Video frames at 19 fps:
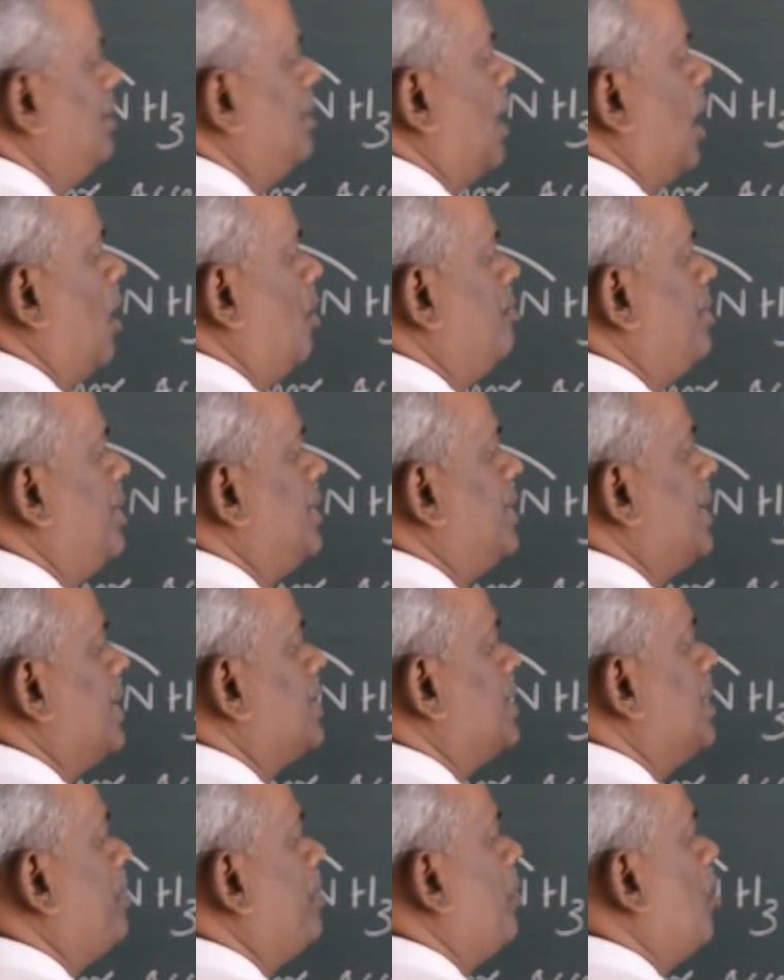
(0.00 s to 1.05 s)
now this is
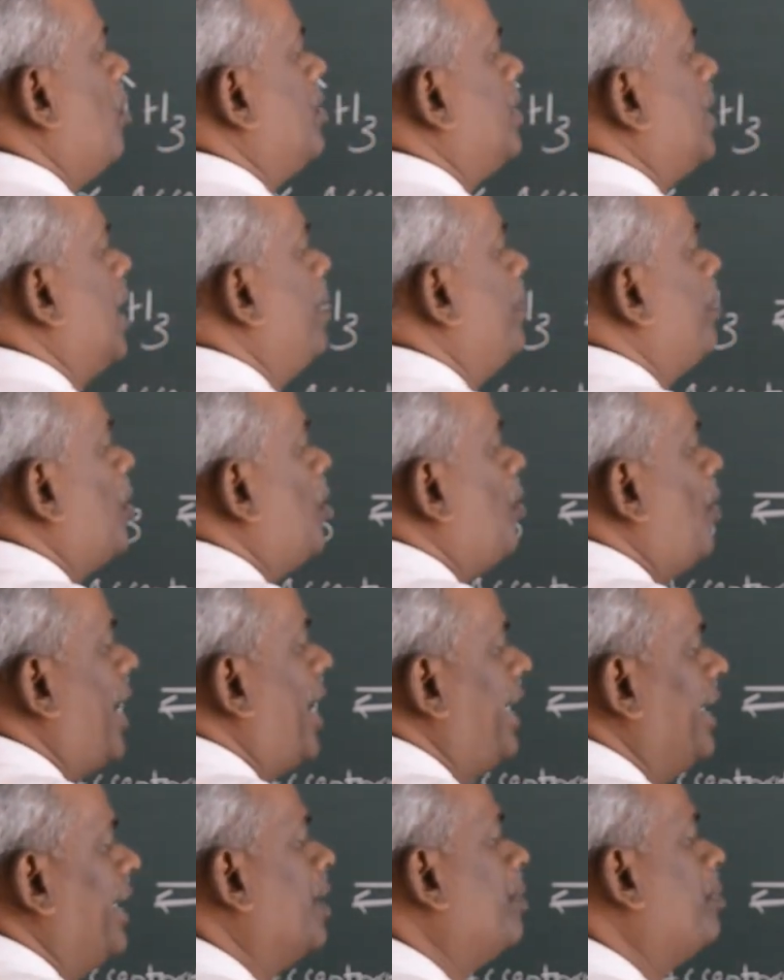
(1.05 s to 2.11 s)
the proton
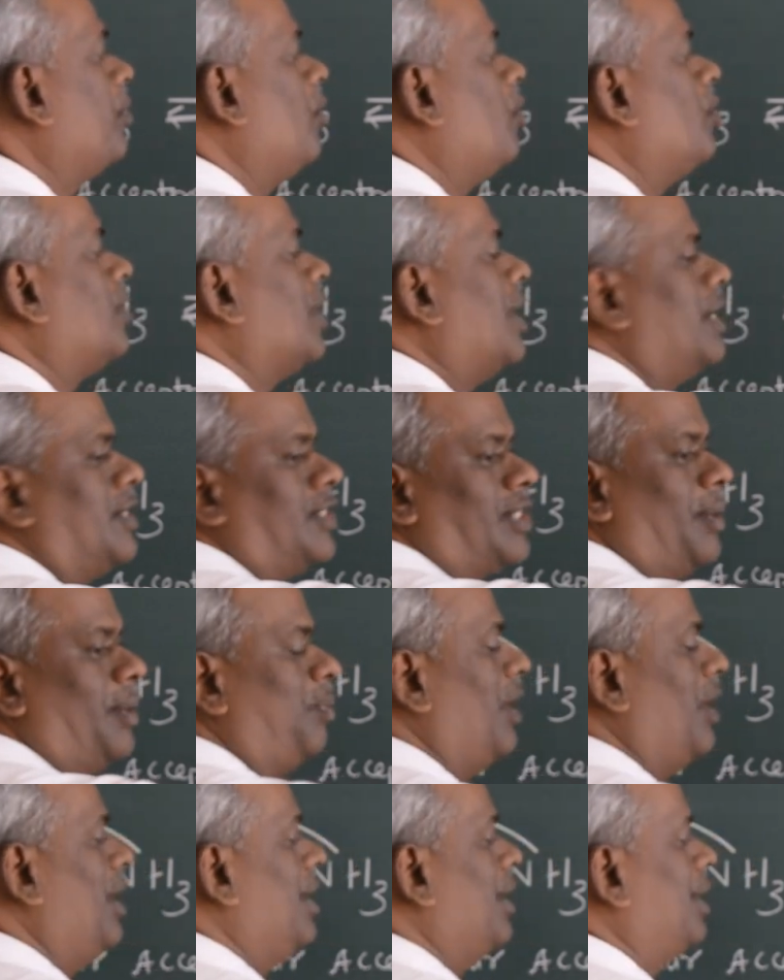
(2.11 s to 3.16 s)
provider, proton
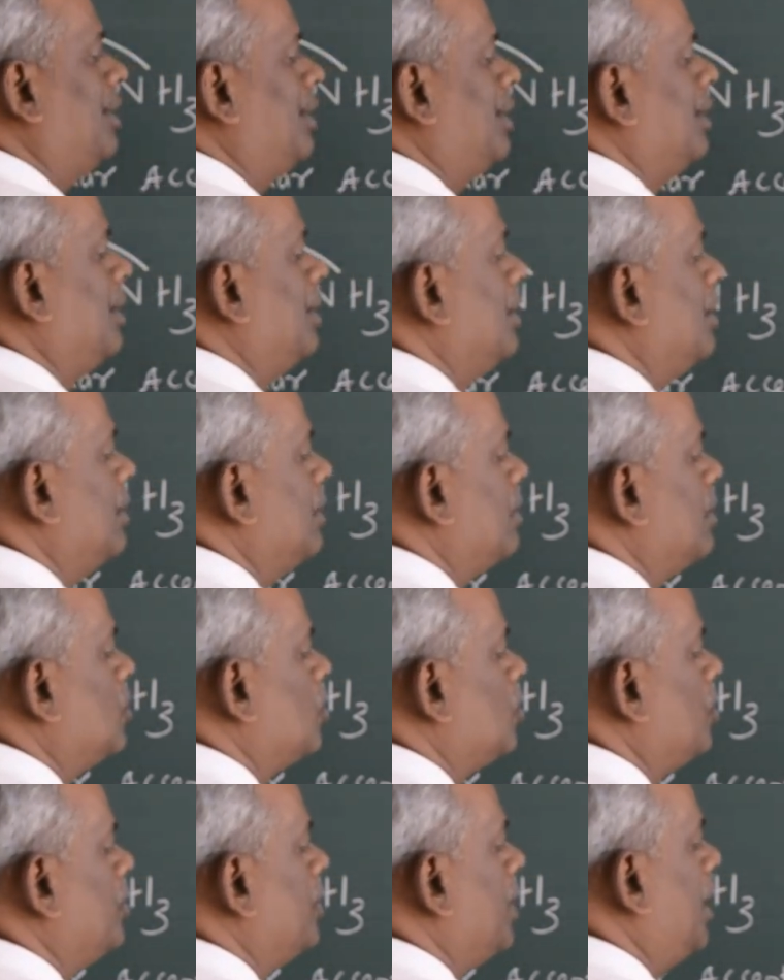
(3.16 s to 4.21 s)
supplier,
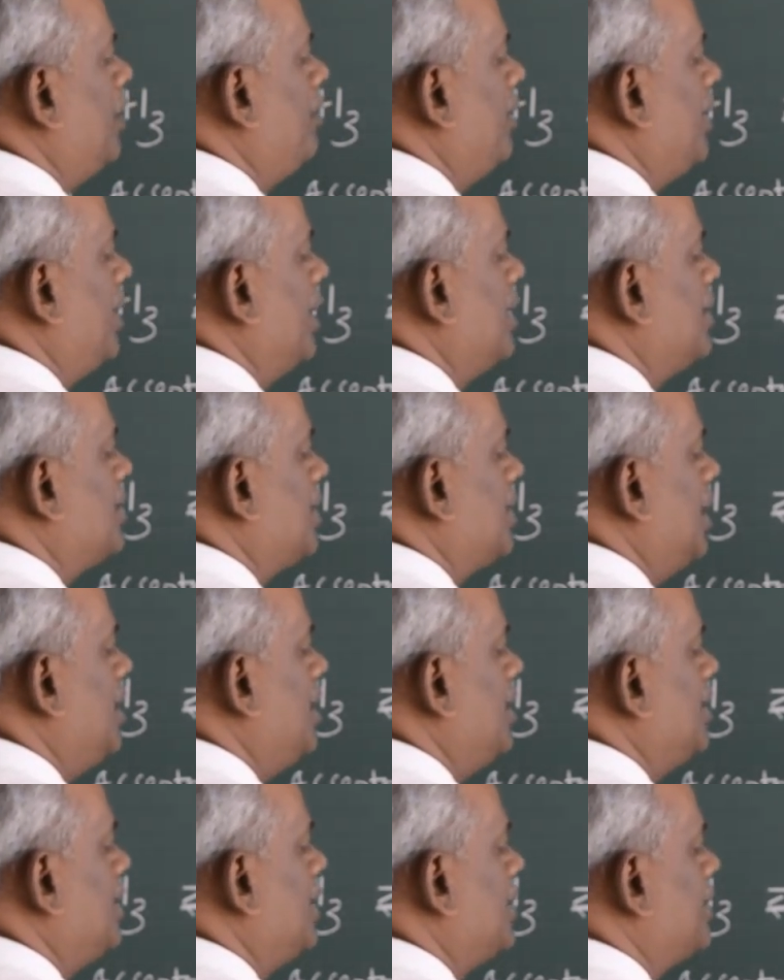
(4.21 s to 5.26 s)
so that we can say
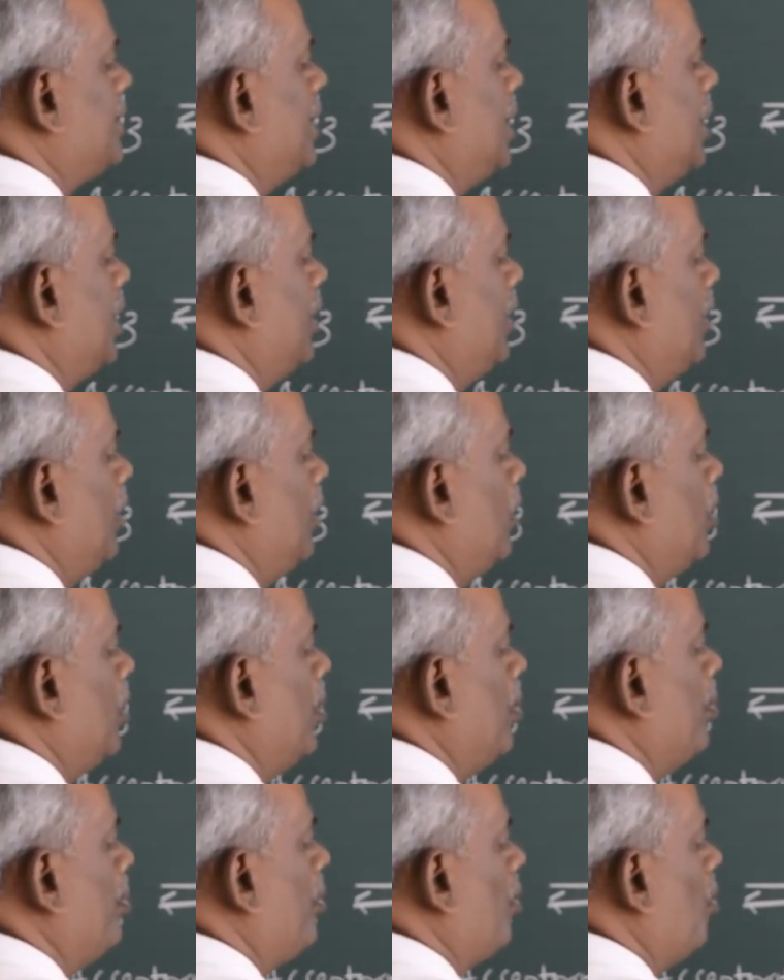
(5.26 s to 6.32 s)
this is the
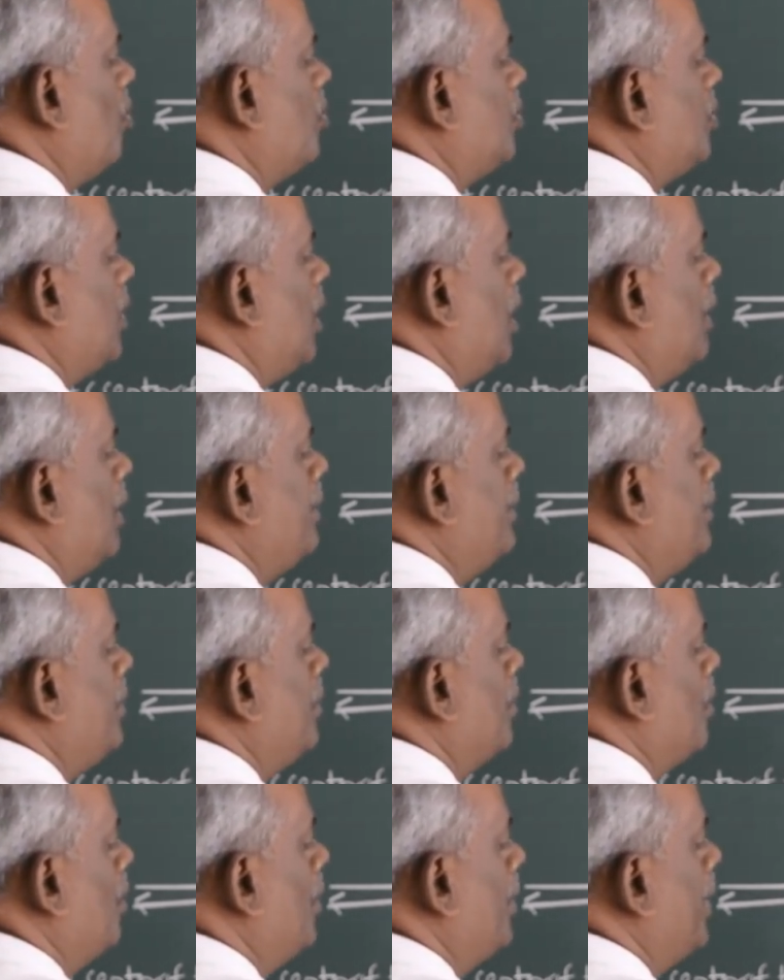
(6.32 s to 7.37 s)
proton
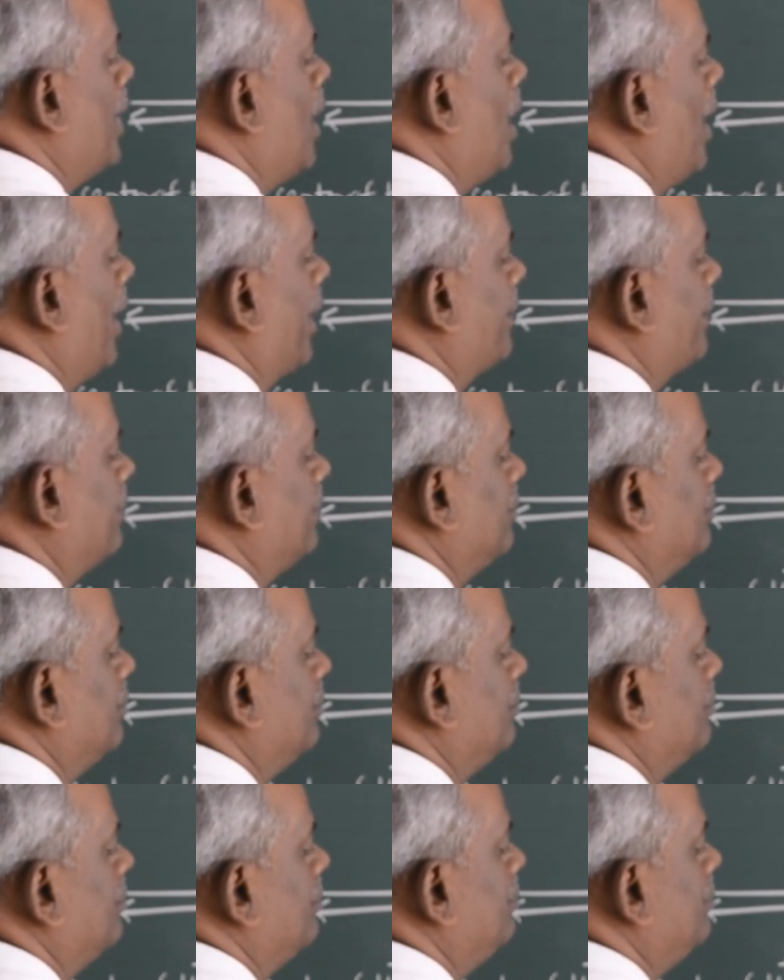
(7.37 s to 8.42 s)
donor.
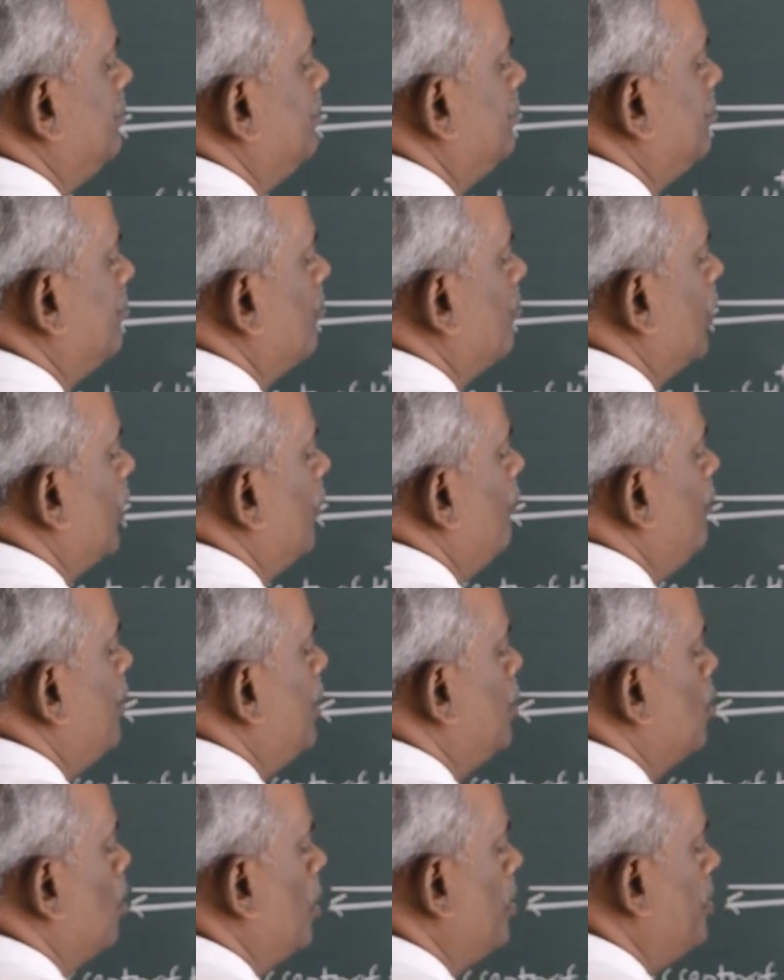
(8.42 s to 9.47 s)
We
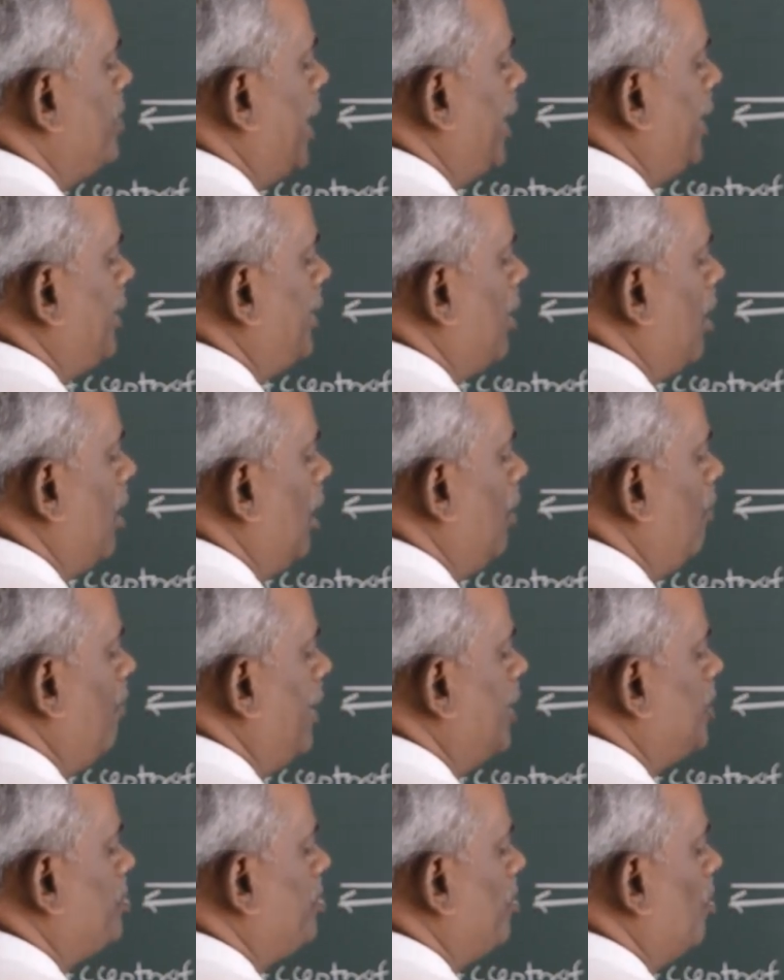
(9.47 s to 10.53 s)
know that
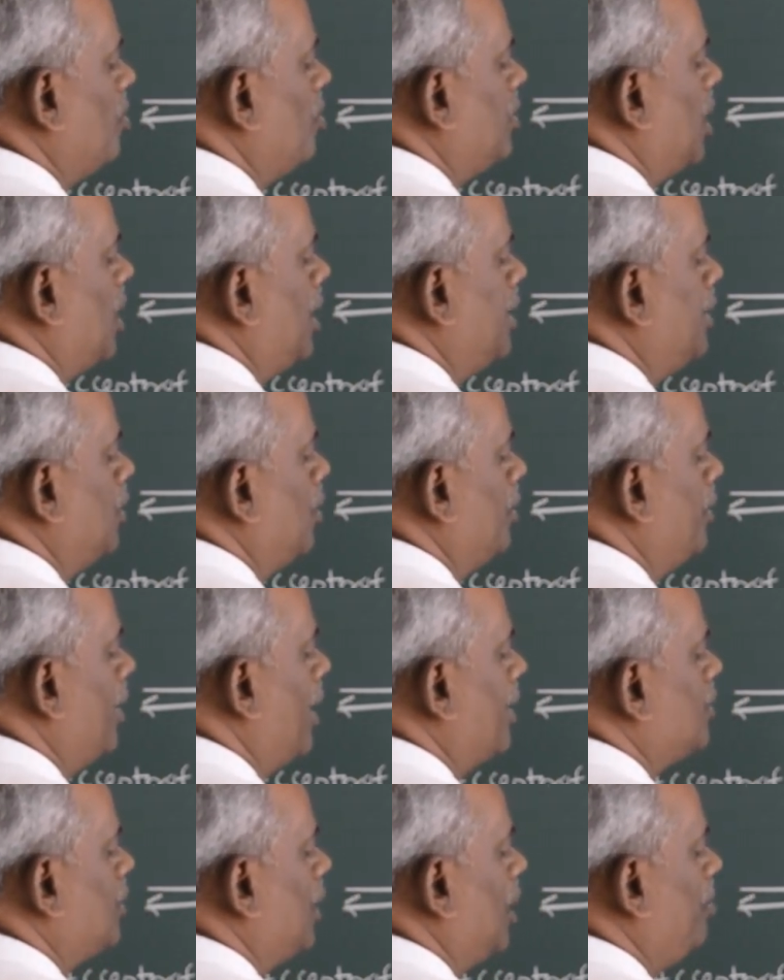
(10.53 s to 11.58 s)
always proton
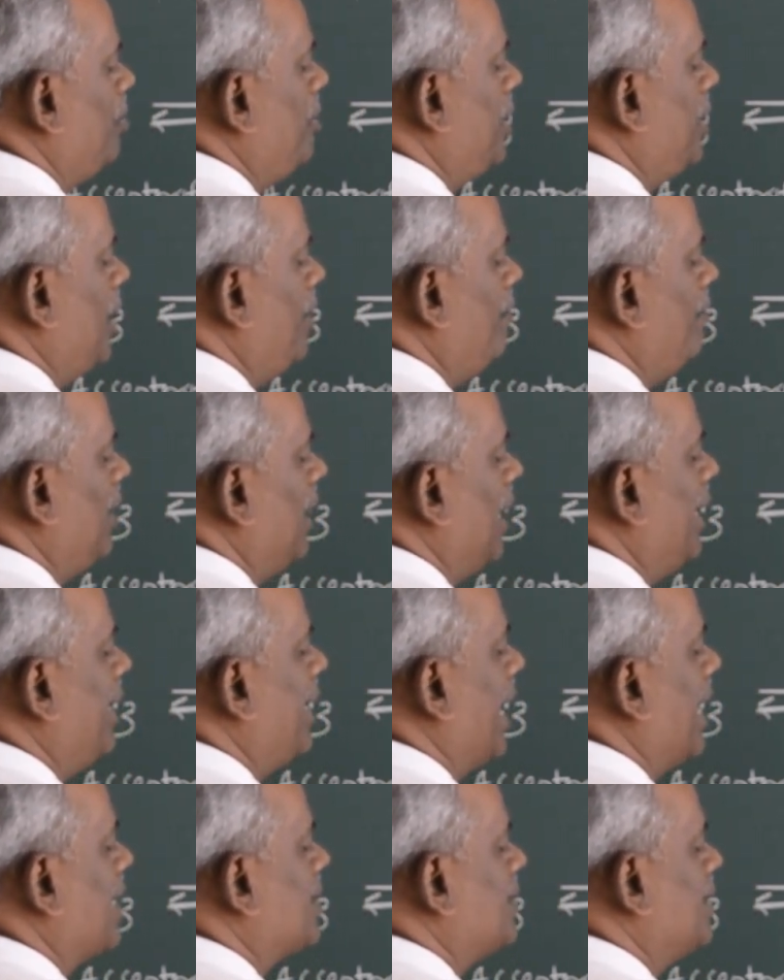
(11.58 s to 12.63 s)
donors are behaving like
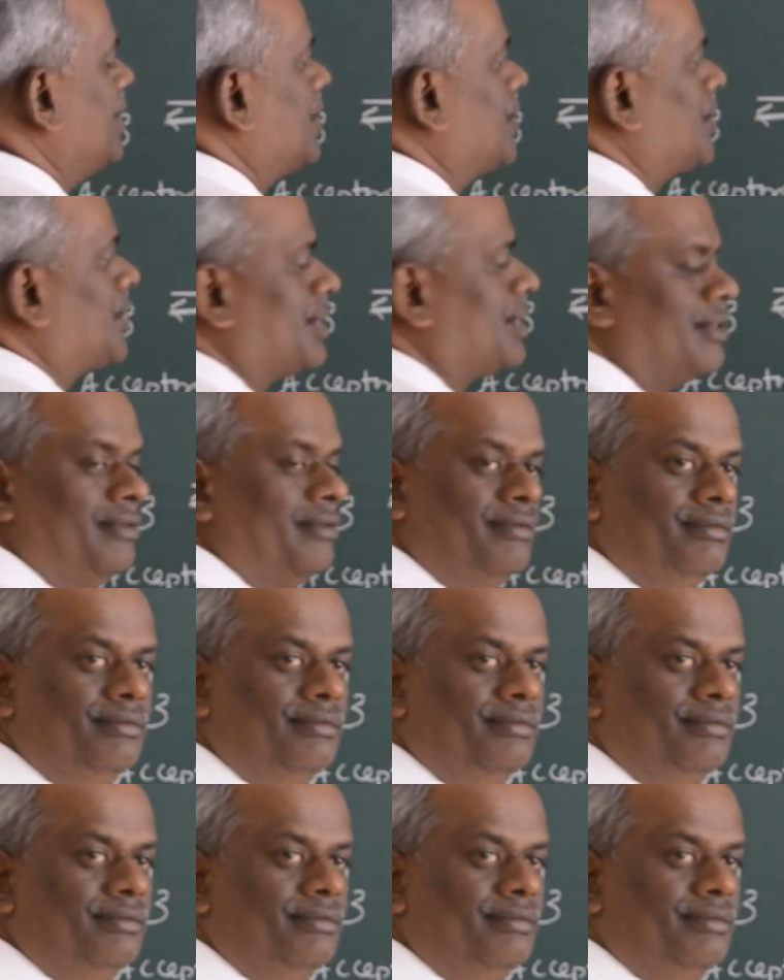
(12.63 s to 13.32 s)
acids.